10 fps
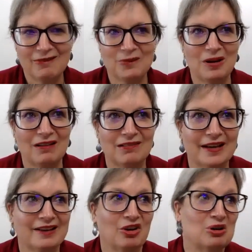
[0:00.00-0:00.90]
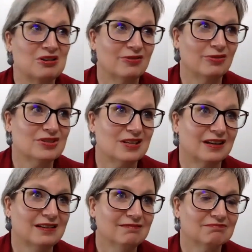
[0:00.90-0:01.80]
Well, I can go to
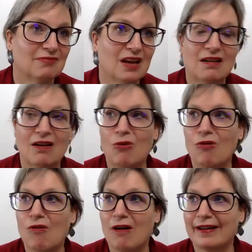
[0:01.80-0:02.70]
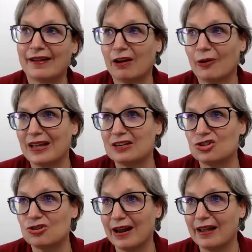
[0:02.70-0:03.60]
university, or I can go and get a
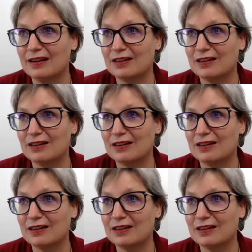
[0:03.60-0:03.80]
trade,